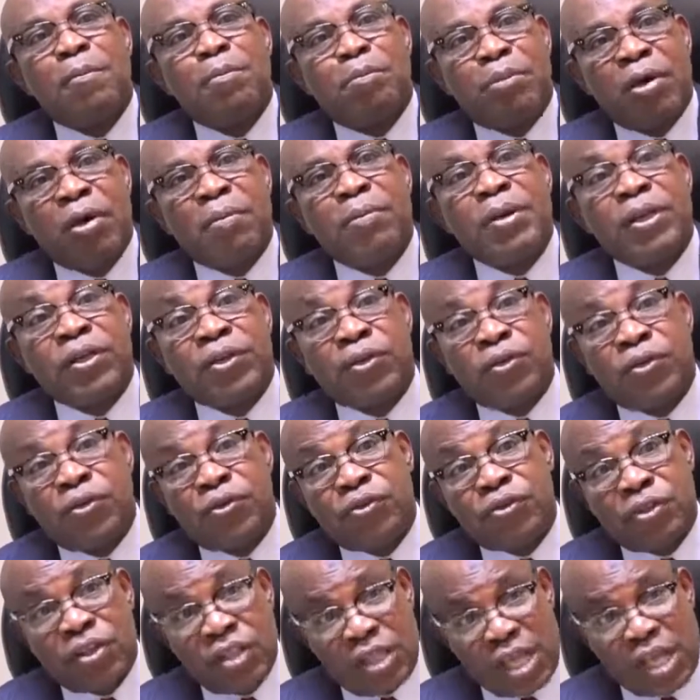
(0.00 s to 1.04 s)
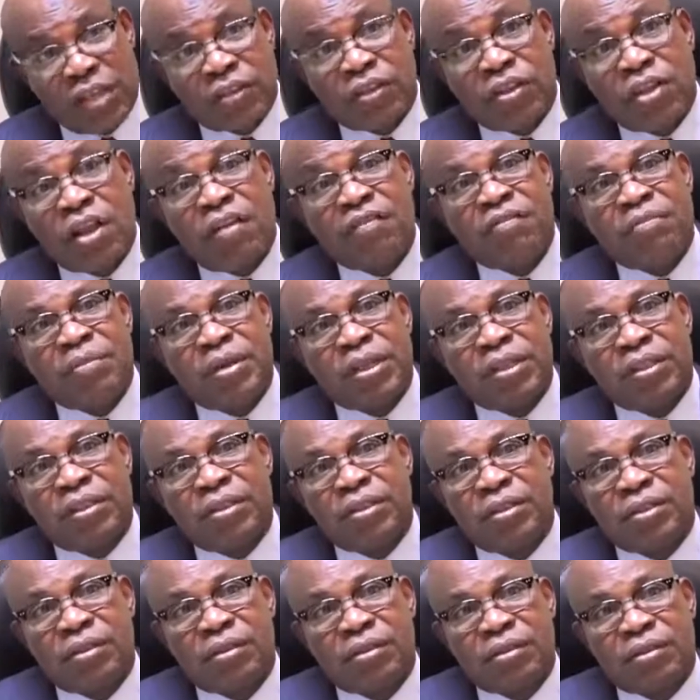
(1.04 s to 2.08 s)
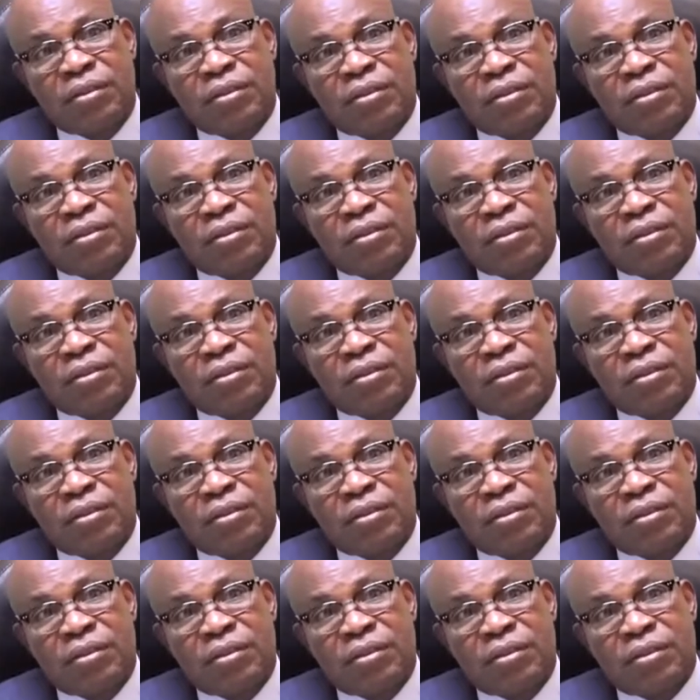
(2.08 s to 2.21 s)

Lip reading: public use, that's government.